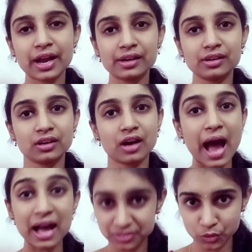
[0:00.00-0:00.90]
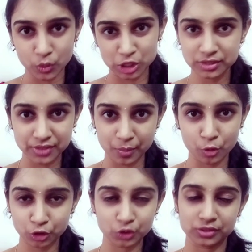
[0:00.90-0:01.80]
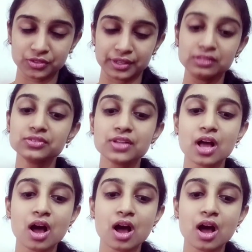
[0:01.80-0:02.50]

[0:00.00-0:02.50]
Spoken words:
and ask questions about your strengths.